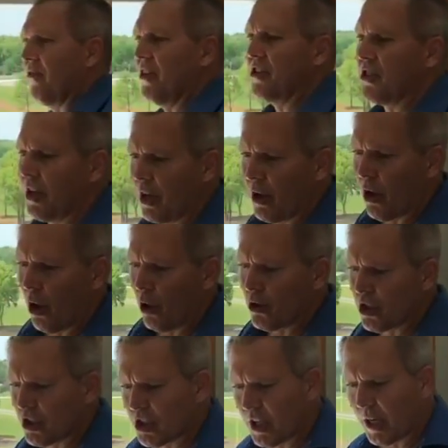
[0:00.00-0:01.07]
visiting
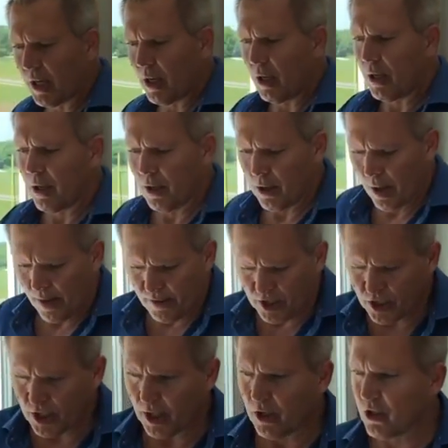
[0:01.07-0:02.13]
coaches sitting in here, having
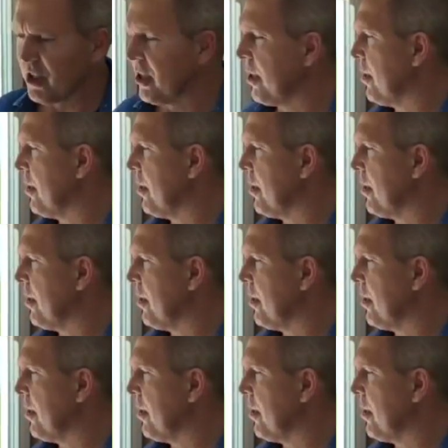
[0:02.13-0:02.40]
chairs in